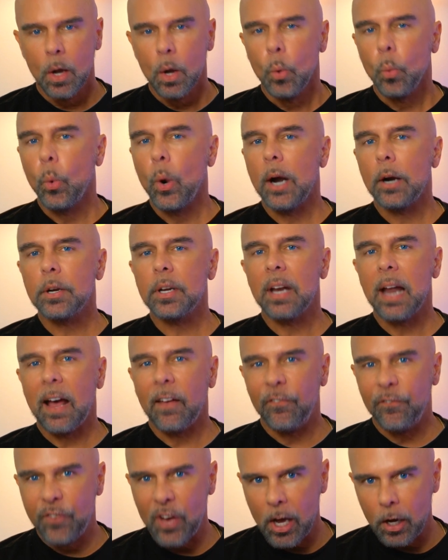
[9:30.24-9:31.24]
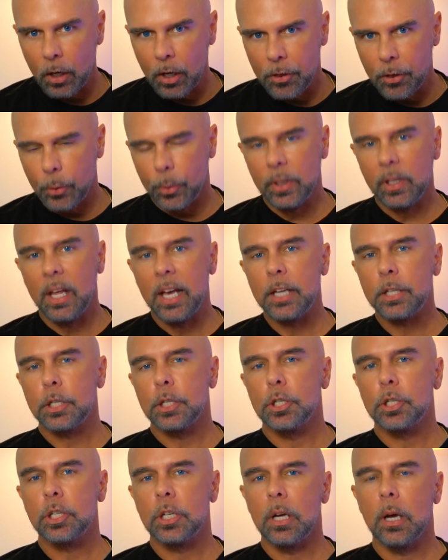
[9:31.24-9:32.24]
Where did I fail in the
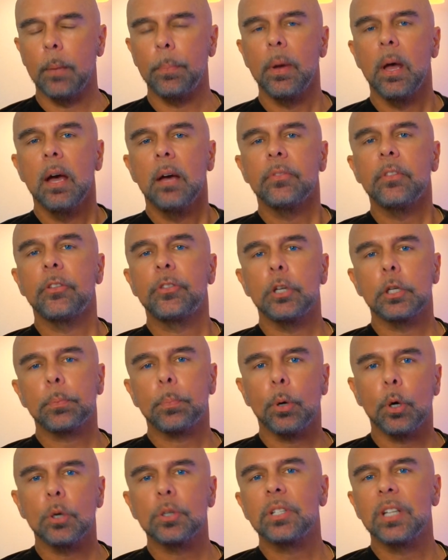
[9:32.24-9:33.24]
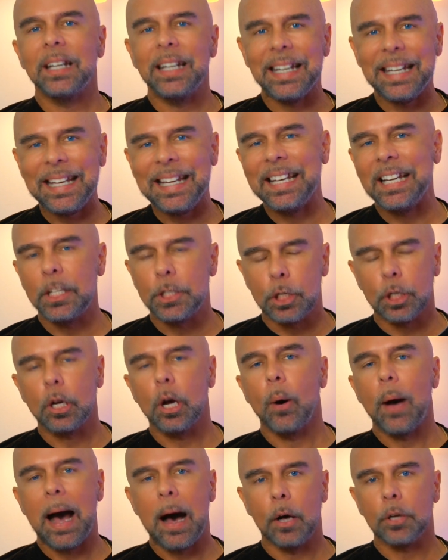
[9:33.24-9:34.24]
relationship that this person needed to
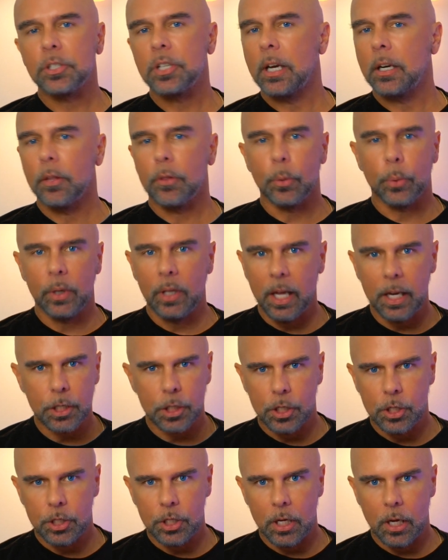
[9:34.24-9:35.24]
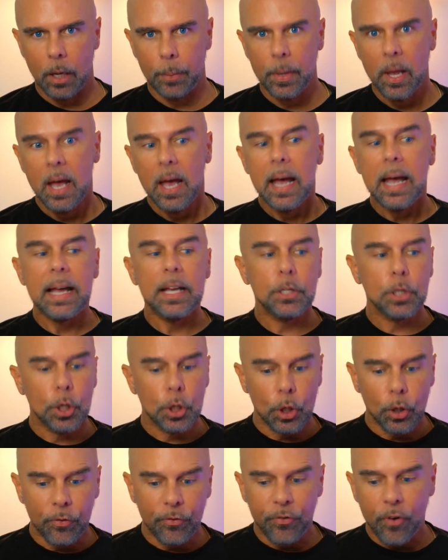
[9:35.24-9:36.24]
go outside of the relationship? Is it
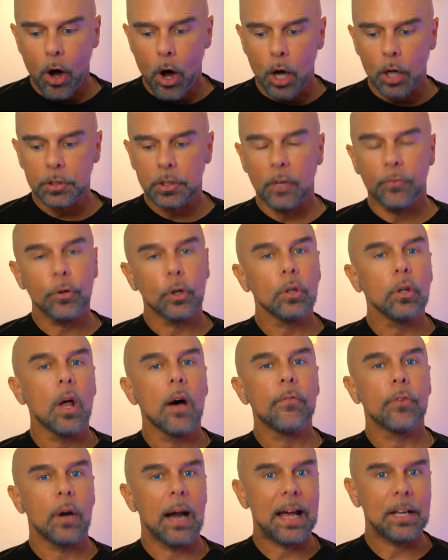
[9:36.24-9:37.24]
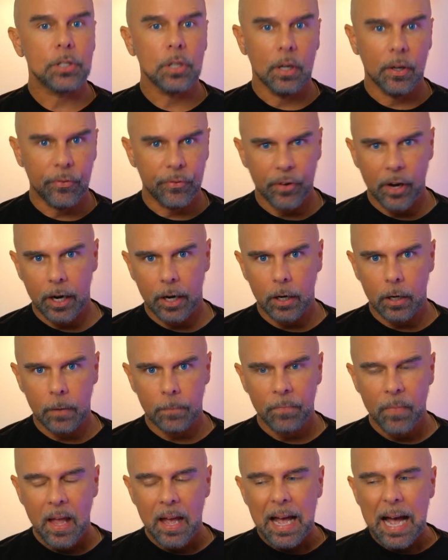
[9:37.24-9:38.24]
your fault if your lover has an
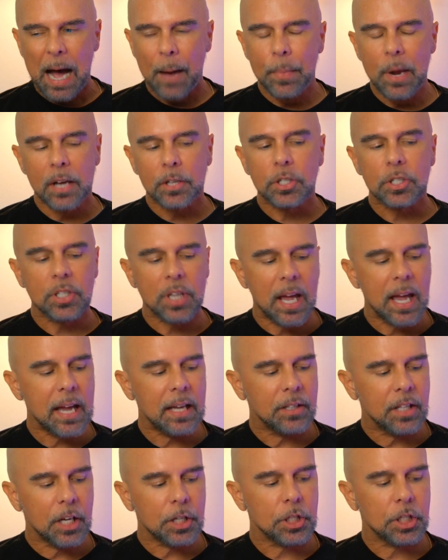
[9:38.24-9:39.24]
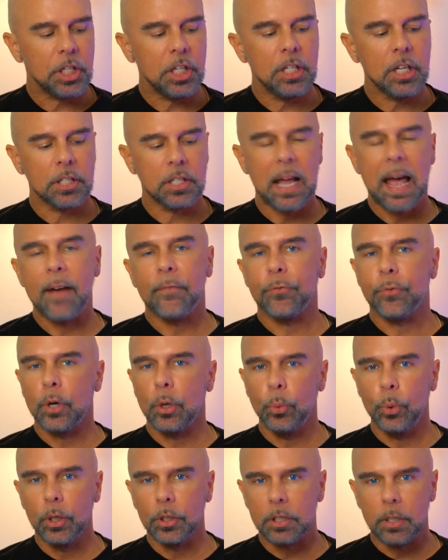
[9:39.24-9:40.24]
affair? I'm not saying that she doesn't have free
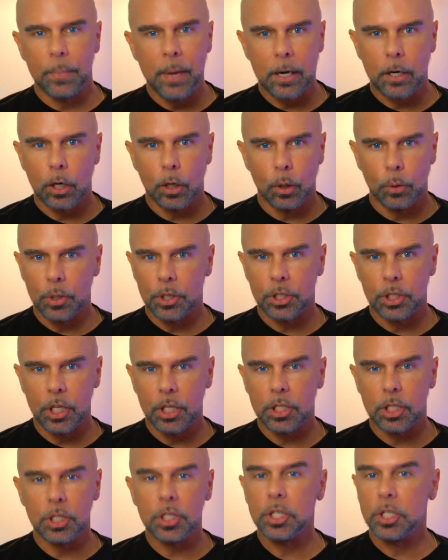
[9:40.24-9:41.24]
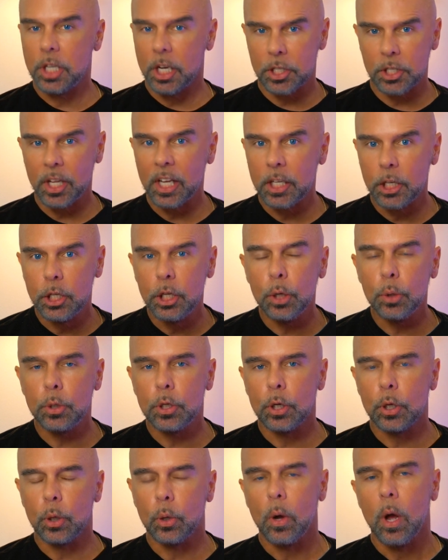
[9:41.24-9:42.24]
will to make her own decisions just like you
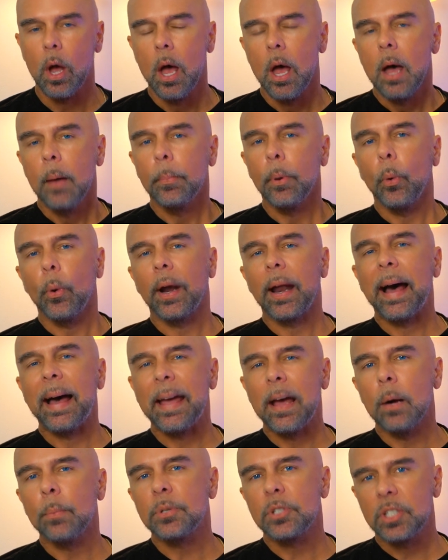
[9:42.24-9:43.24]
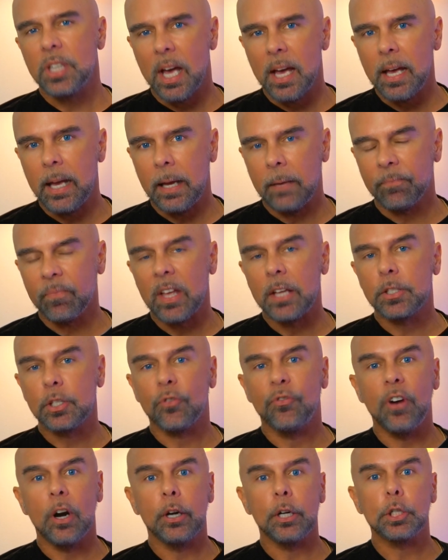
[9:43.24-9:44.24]
do. But what I am saying, it's
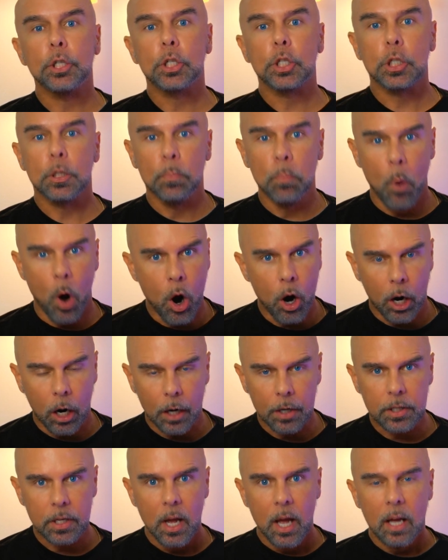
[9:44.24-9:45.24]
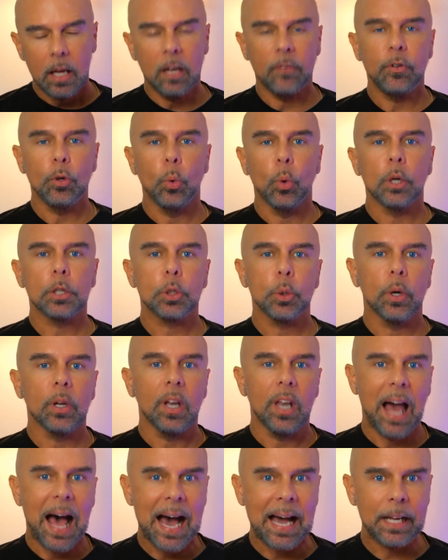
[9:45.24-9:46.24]
very smart if you want to
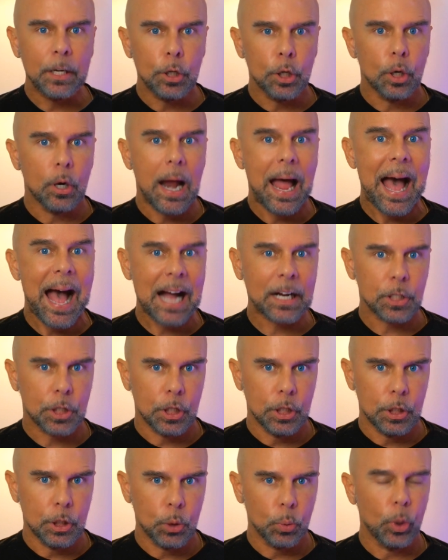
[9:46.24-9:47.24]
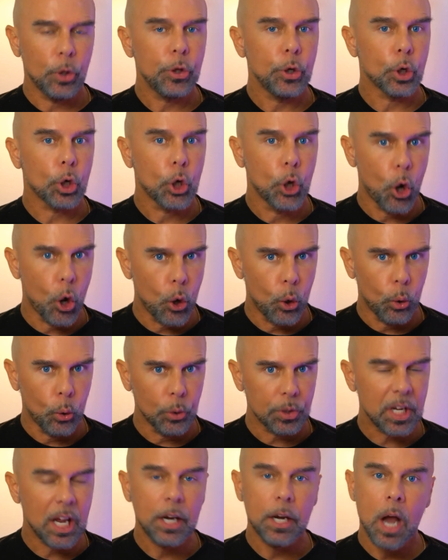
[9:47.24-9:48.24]
align your actions with your
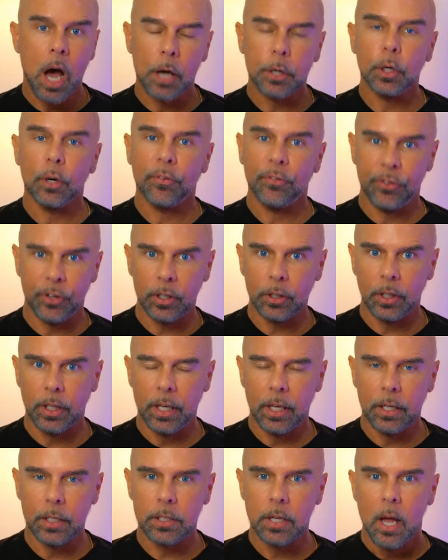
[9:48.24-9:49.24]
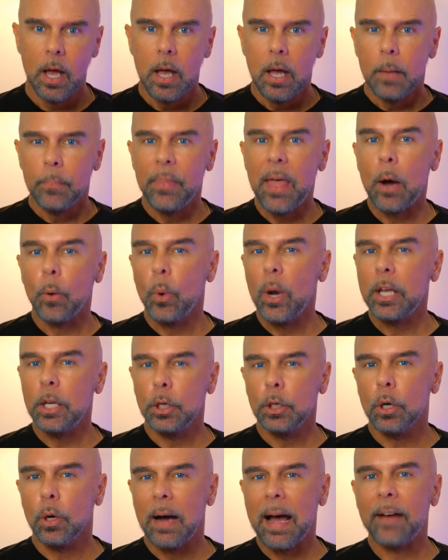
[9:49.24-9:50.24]
goals and not your feelings. That way
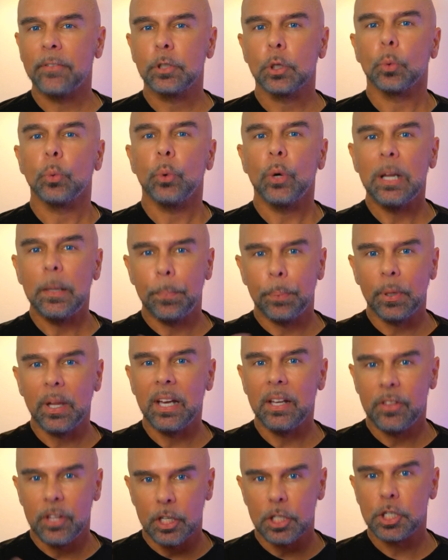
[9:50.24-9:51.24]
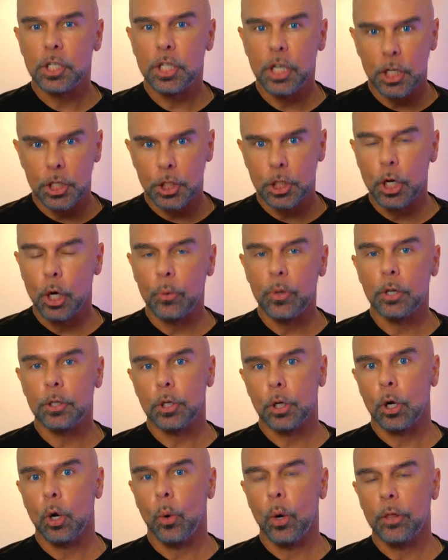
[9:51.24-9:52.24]
you don't have to replay this shit show that
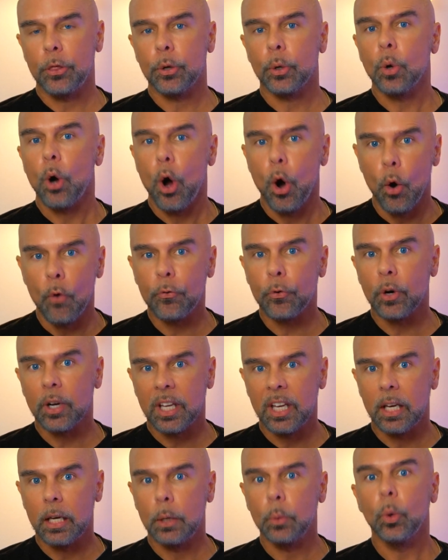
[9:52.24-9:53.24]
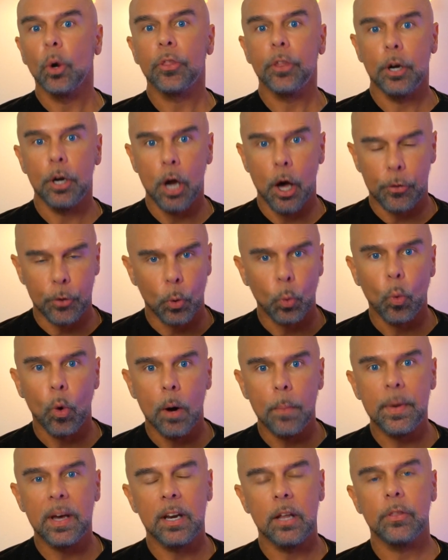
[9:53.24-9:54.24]
you're going through over again with another
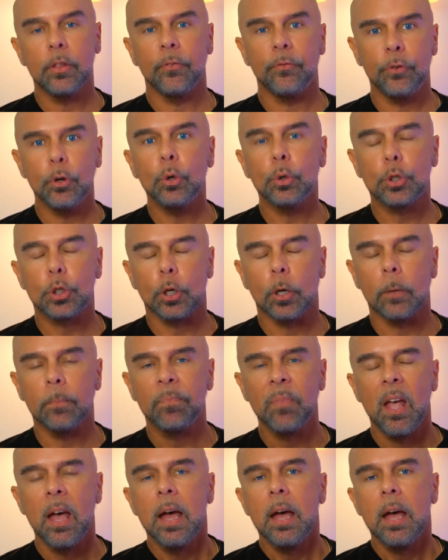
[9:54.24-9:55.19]
woman in the future.